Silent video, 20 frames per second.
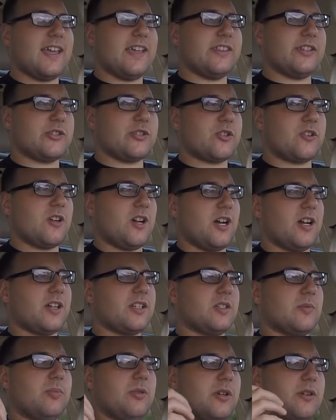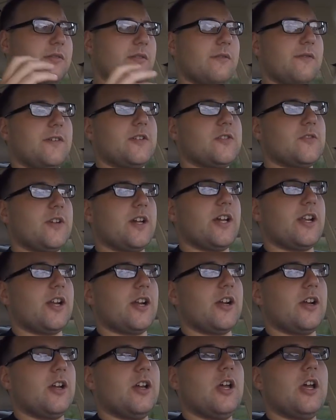in the trunk to put a
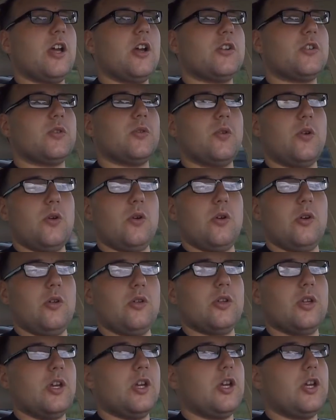refrigerator to hold